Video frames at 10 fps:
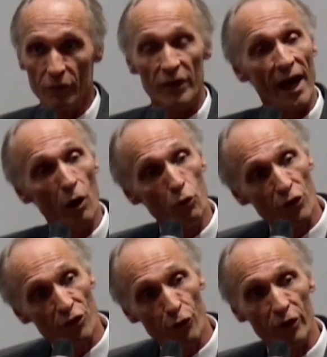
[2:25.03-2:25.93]
Now
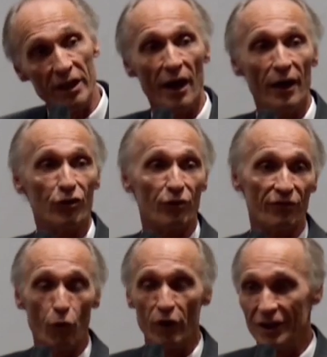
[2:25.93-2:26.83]
we're 39th or
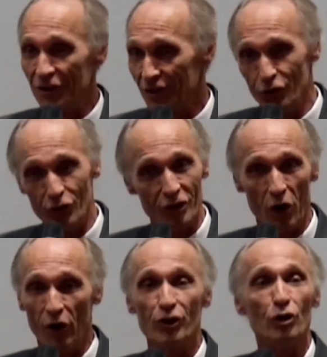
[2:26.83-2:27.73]
40th, and you can
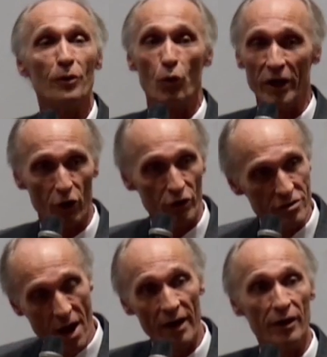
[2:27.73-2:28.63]
argue, but we are
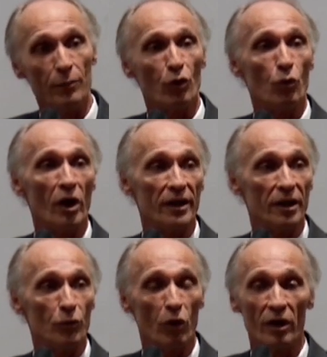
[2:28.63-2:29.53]
not number one
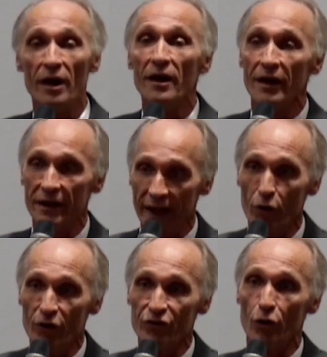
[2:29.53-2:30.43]
anymore. And
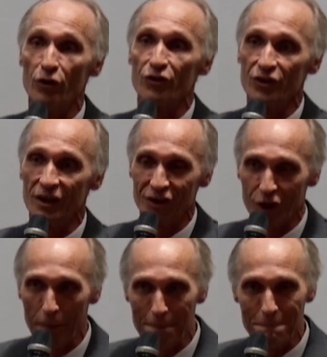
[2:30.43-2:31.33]
Arizona sits at
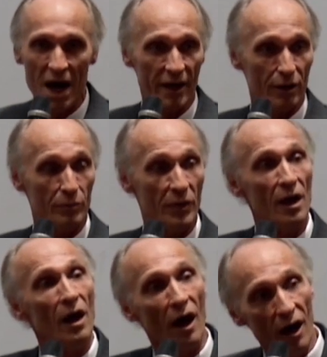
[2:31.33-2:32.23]
the bottom
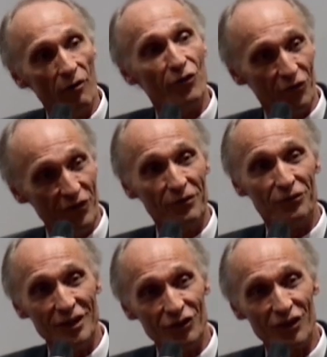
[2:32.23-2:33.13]
of
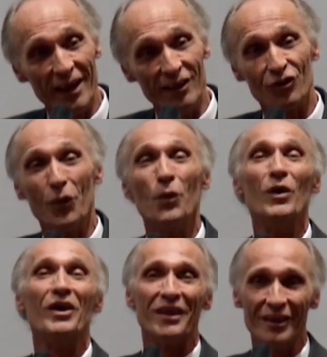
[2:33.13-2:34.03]
50 states
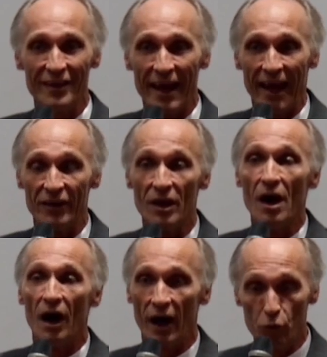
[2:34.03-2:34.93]
within that.
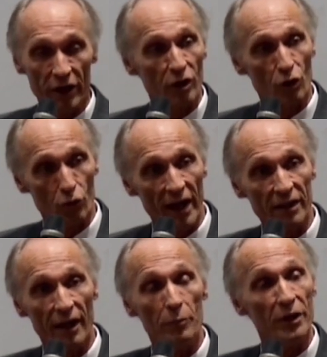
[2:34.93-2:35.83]
I want to
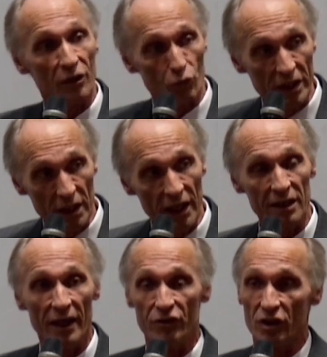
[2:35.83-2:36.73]
correct that because we need
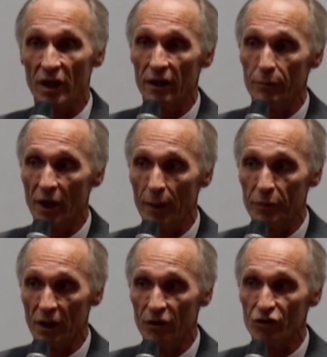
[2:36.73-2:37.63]
an educated
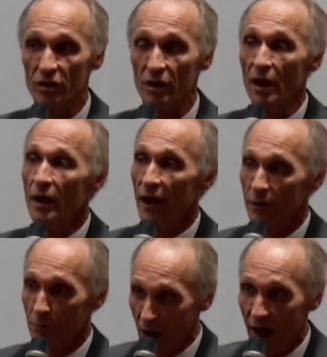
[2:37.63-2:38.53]
population.
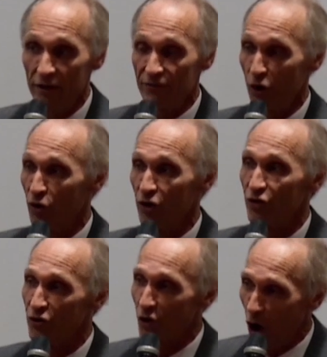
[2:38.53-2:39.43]
And my focus
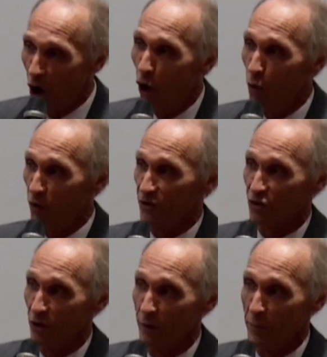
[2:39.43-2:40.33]
is always
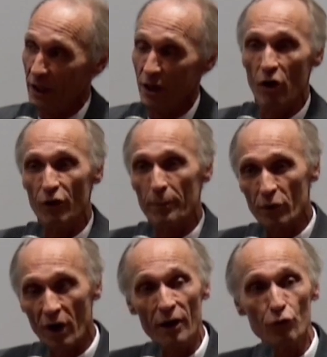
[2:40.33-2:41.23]
going to be on the
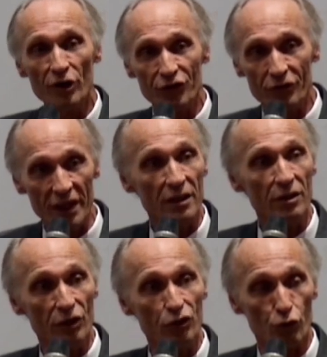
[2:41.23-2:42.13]
progress of the
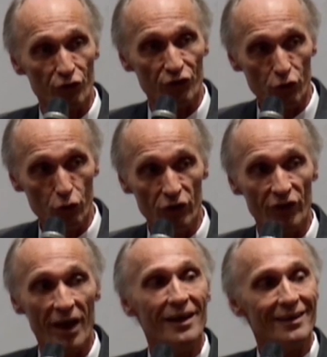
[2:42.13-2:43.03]
individual
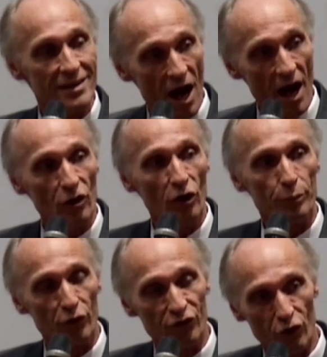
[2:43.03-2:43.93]
student, not on
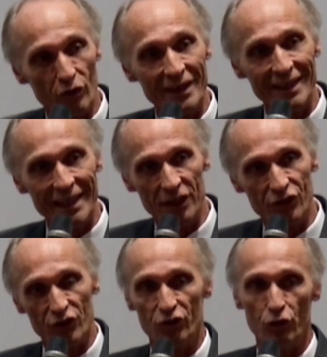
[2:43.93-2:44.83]
preserving the
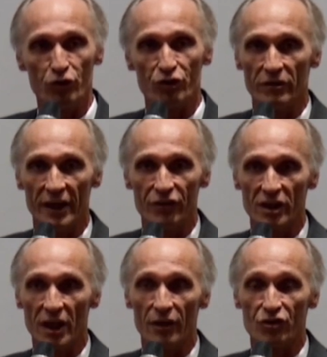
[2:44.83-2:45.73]
institution of
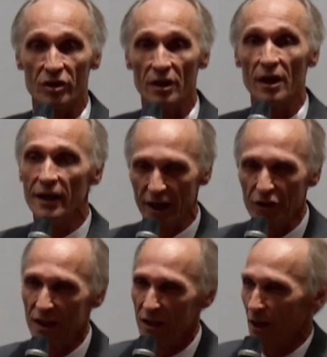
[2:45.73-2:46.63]
education. And I
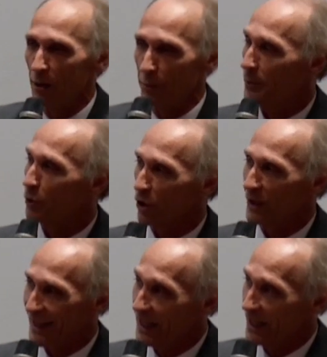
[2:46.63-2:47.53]
think the young people are
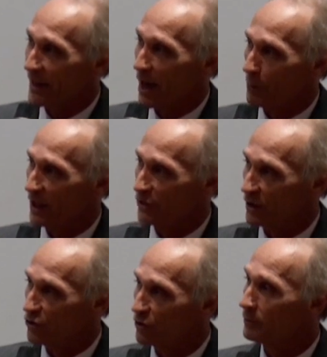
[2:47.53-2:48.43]
getting that
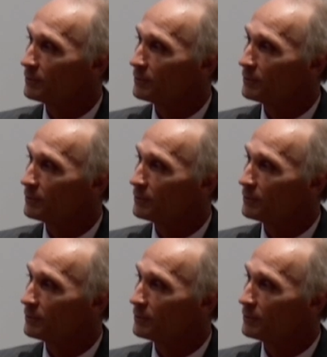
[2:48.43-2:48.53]
message.